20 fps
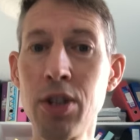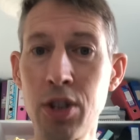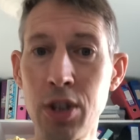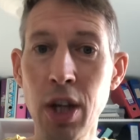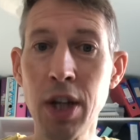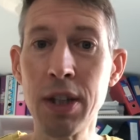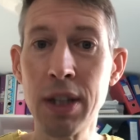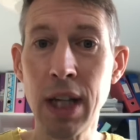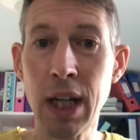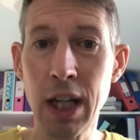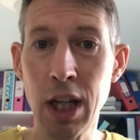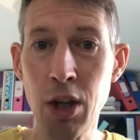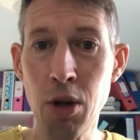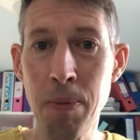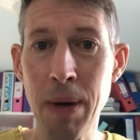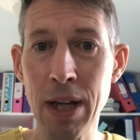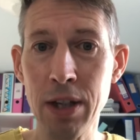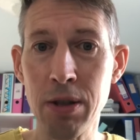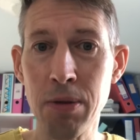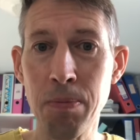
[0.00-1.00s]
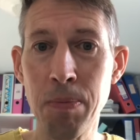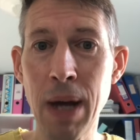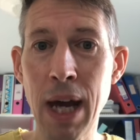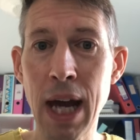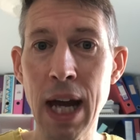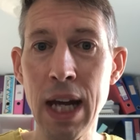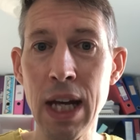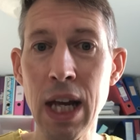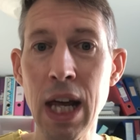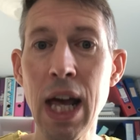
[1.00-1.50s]
started telling you about some
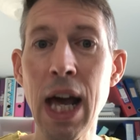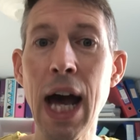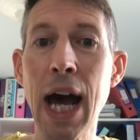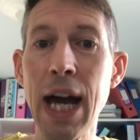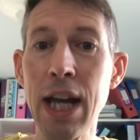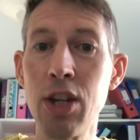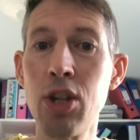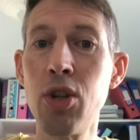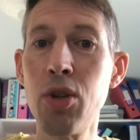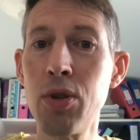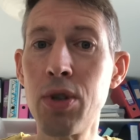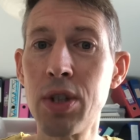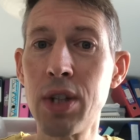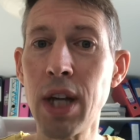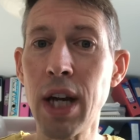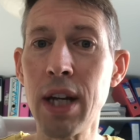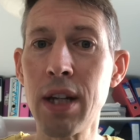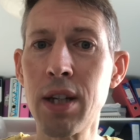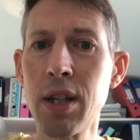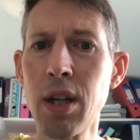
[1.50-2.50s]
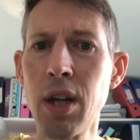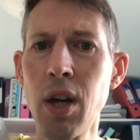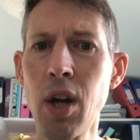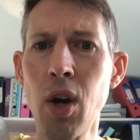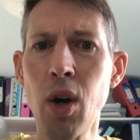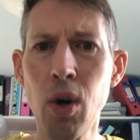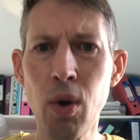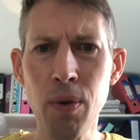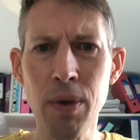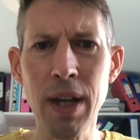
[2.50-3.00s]
pain, and you said,
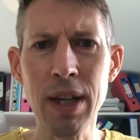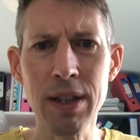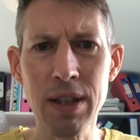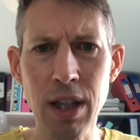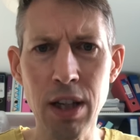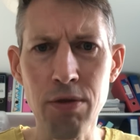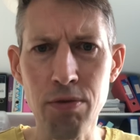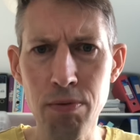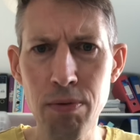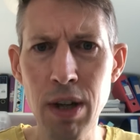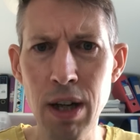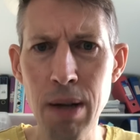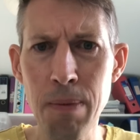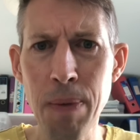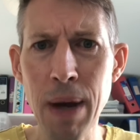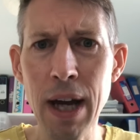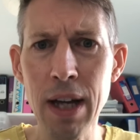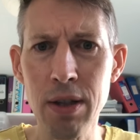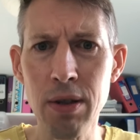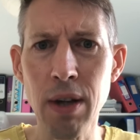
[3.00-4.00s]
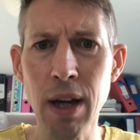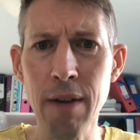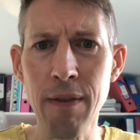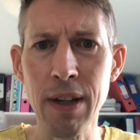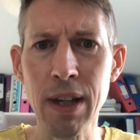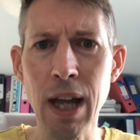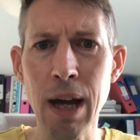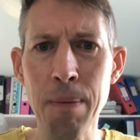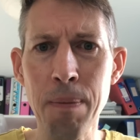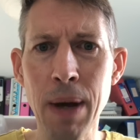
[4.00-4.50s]
oh, that sounds really bad, you
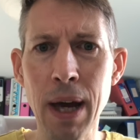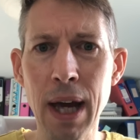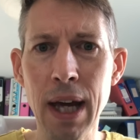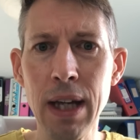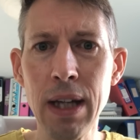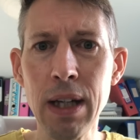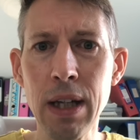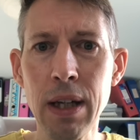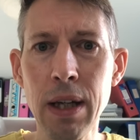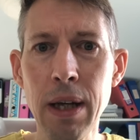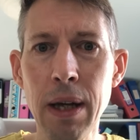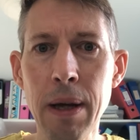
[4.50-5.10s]
having that pain.